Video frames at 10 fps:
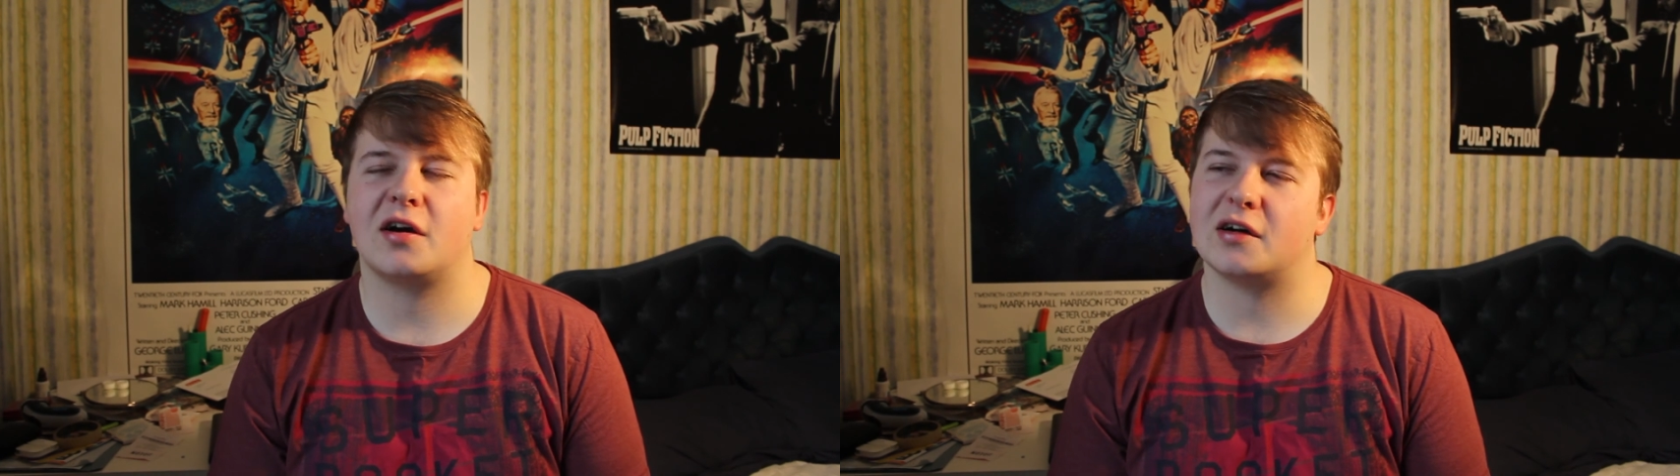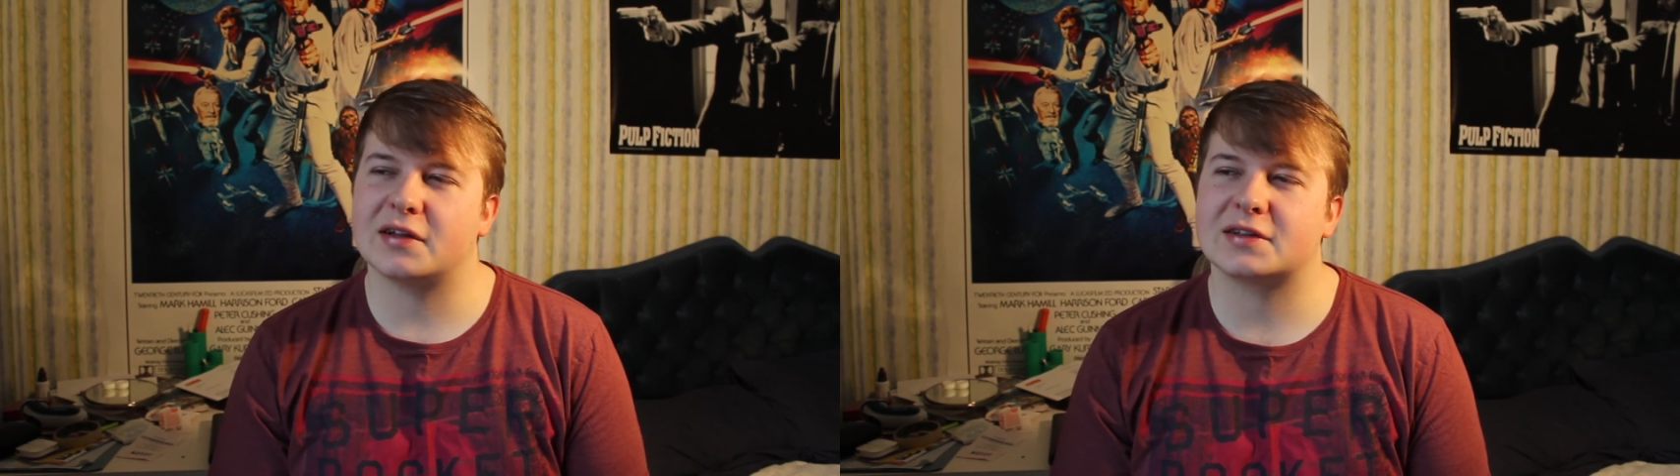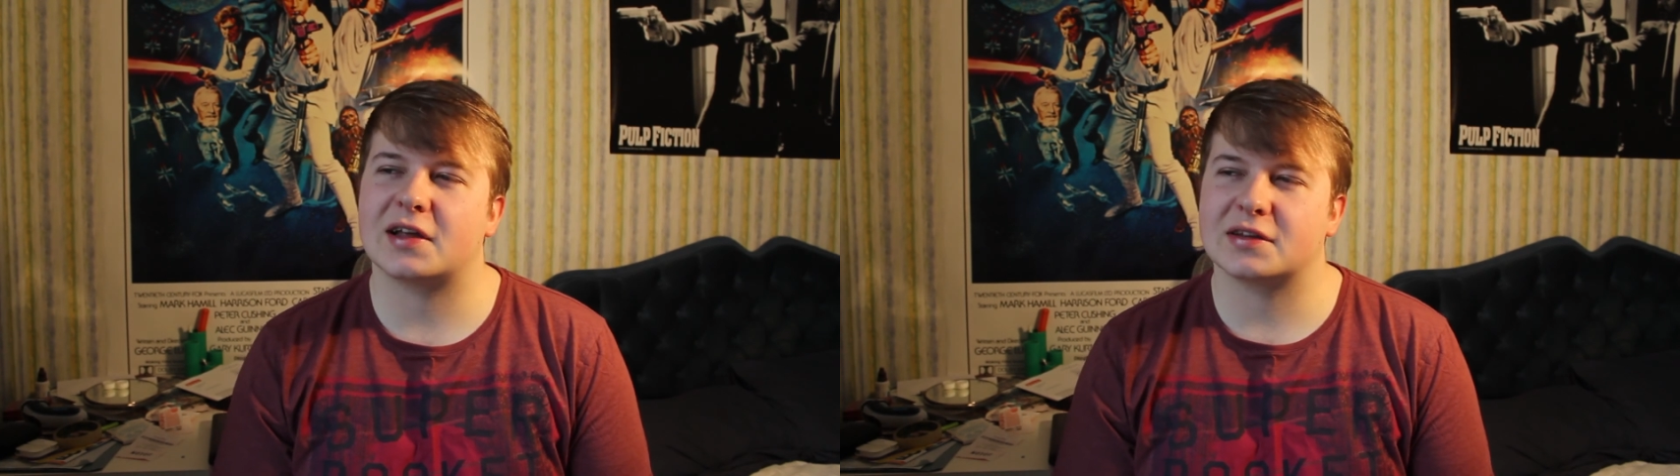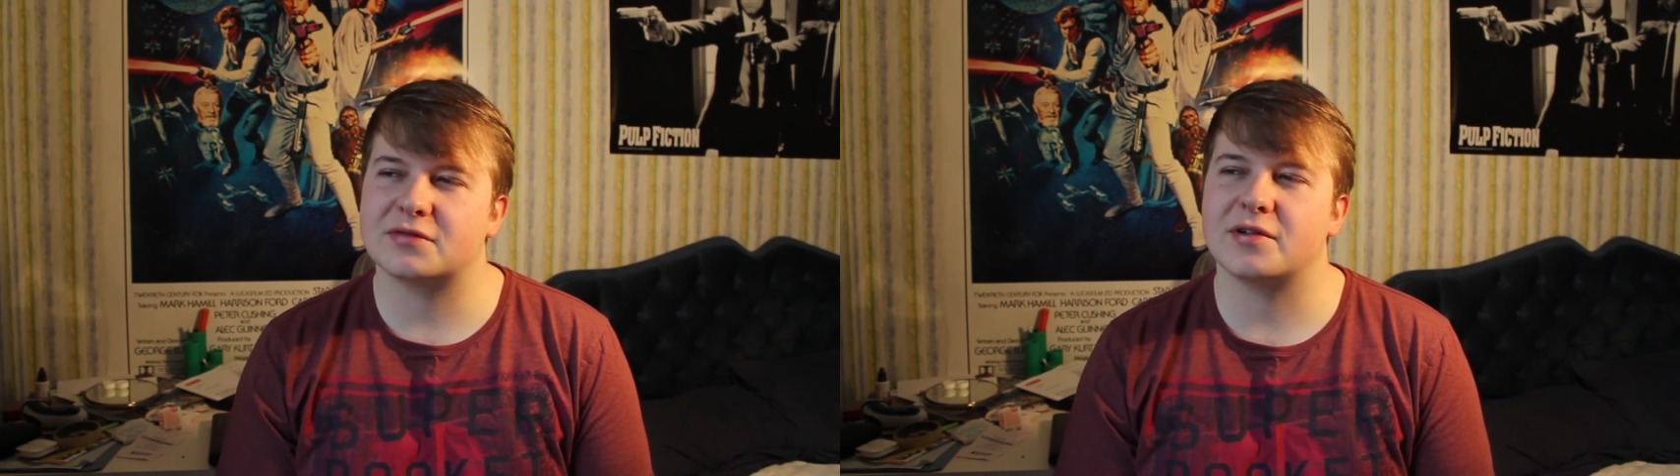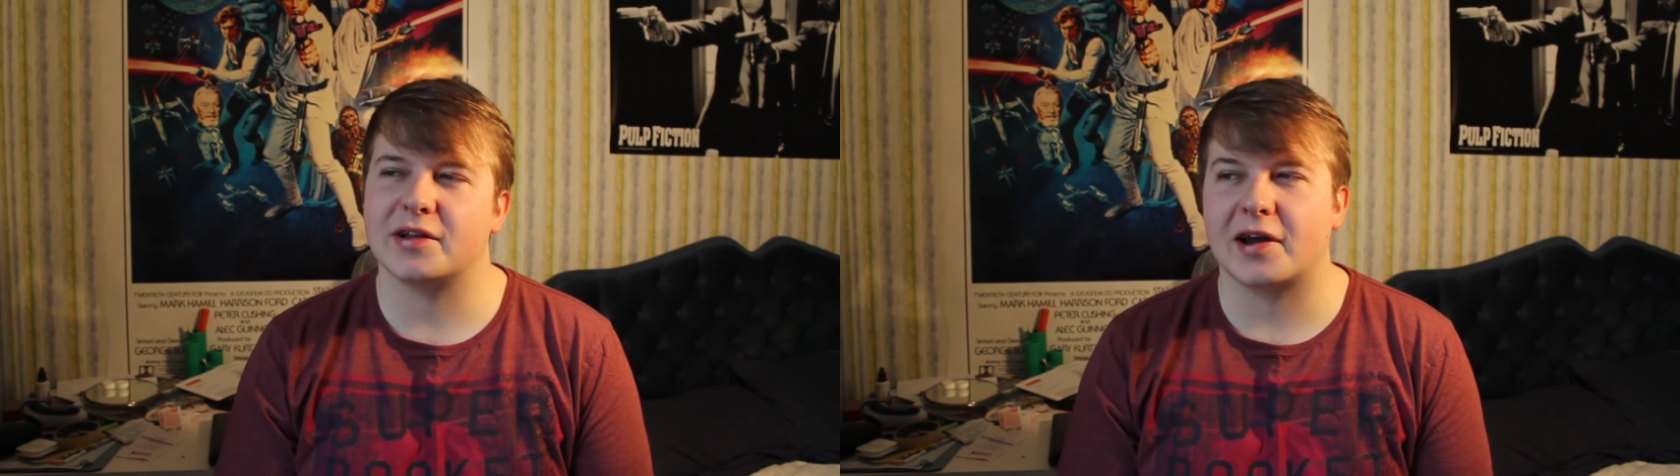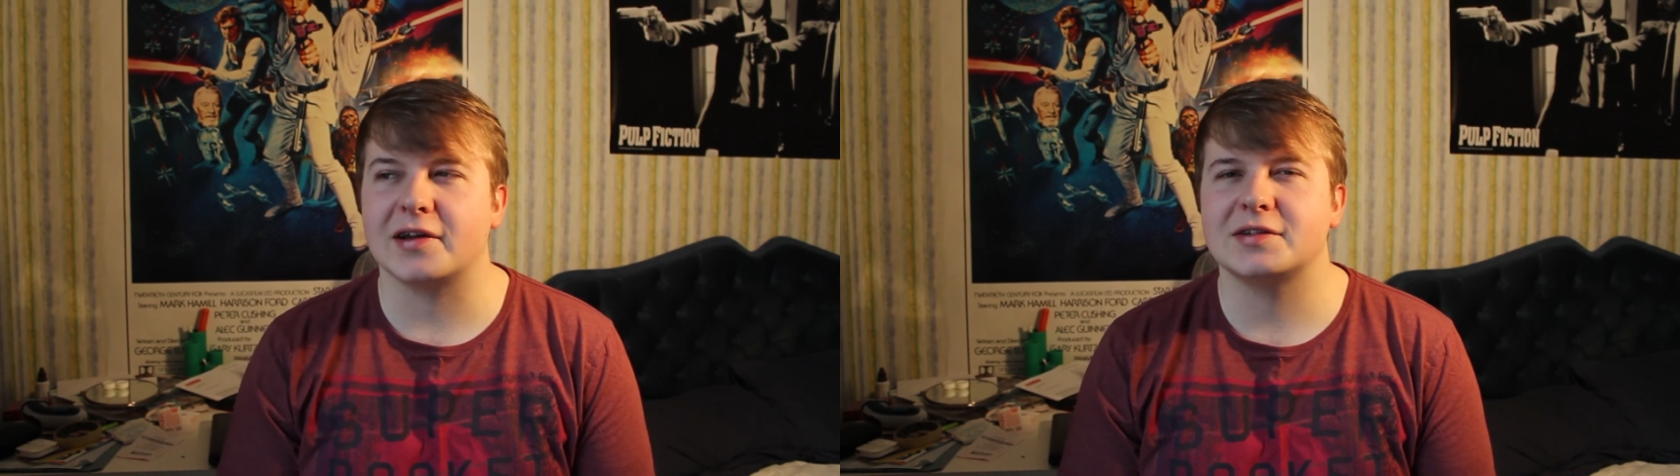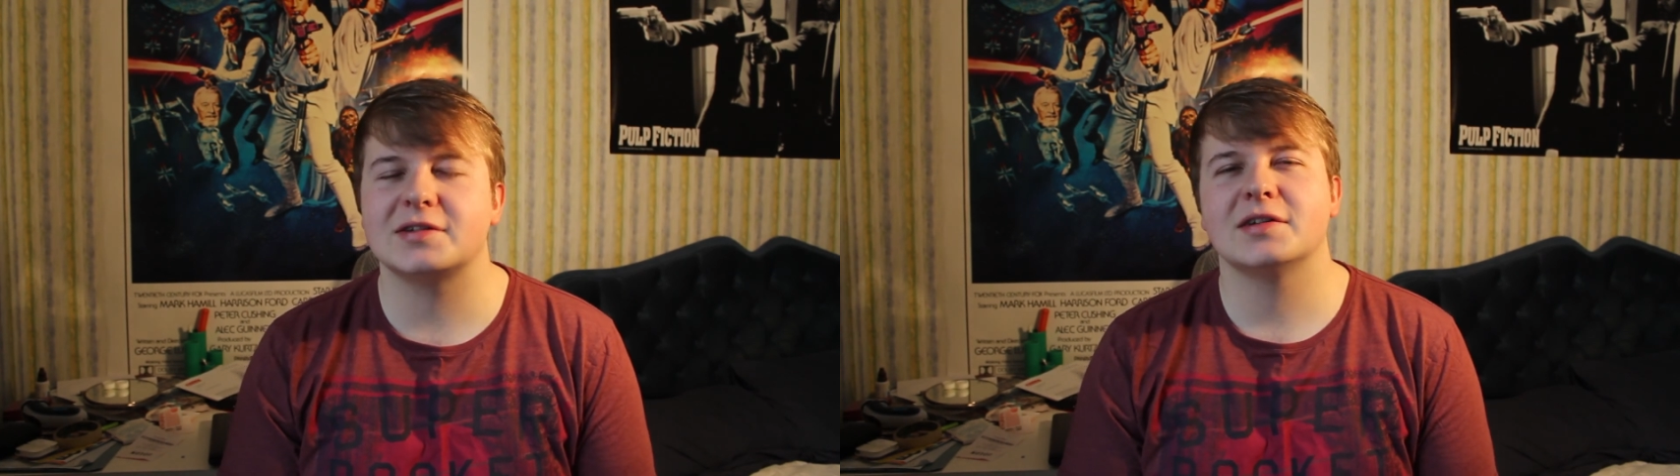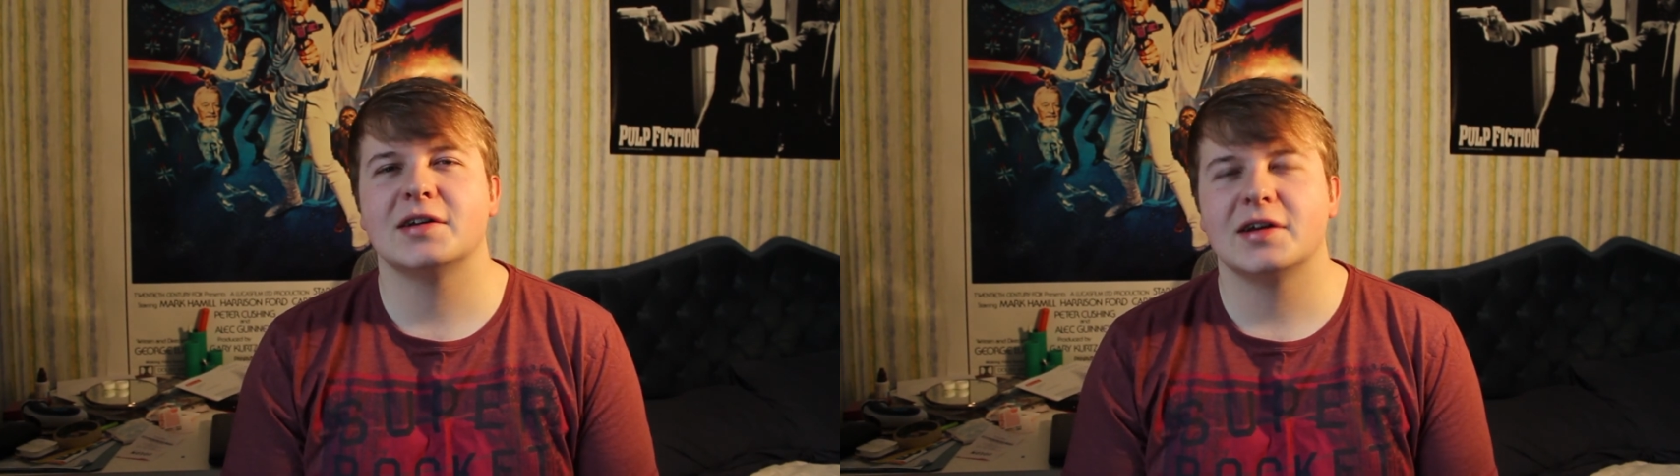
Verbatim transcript: oh, that, that's really nice.